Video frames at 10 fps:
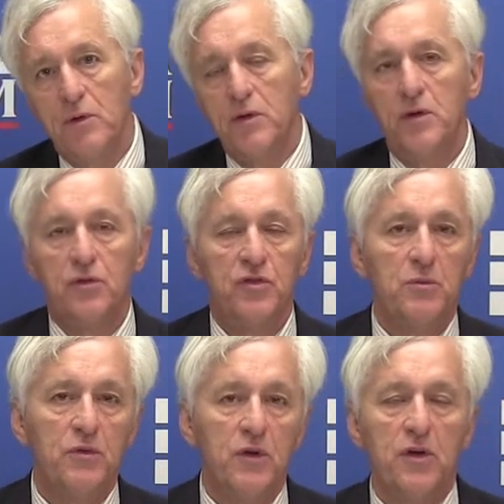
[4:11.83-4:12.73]
you know,
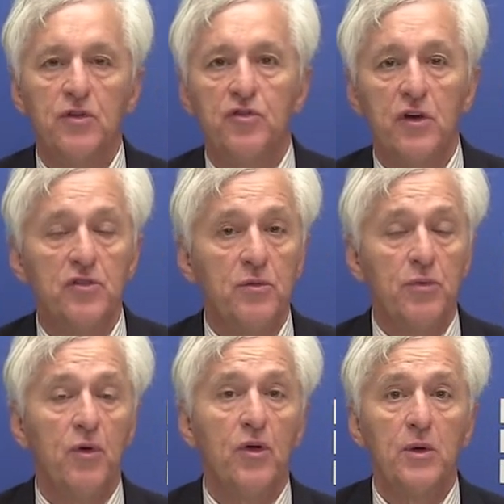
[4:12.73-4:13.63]
some of our construction
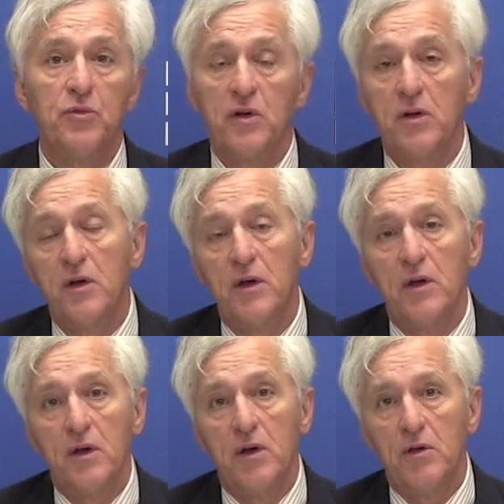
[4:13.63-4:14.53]
programs are
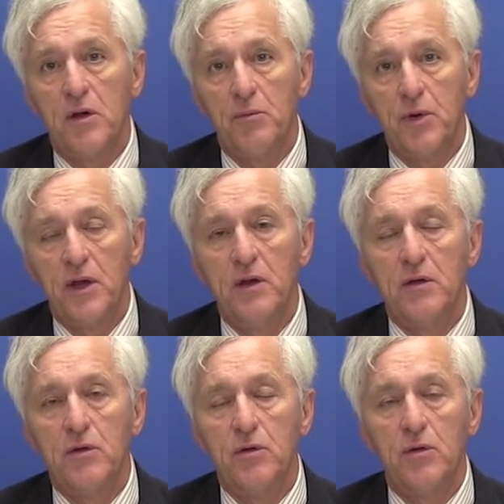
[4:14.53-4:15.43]

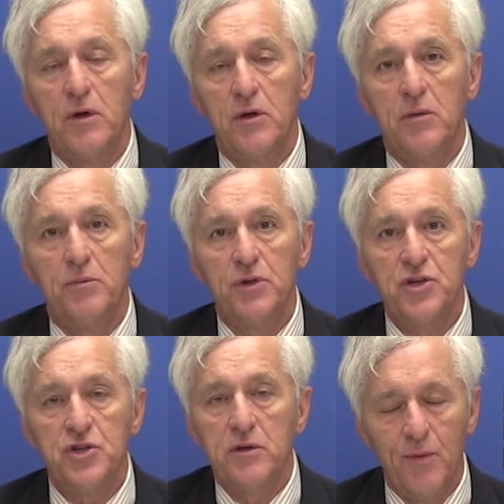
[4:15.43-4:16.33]
bringing to
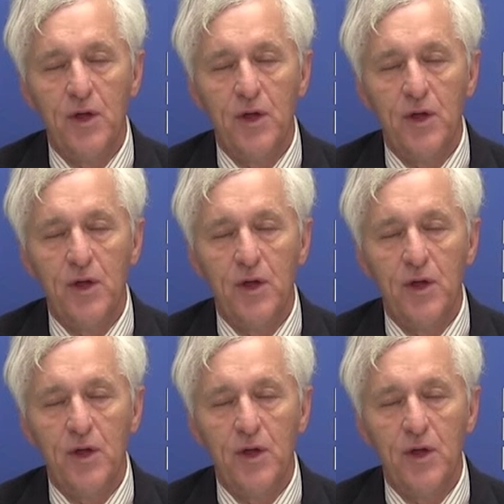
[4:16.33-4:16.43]
completion.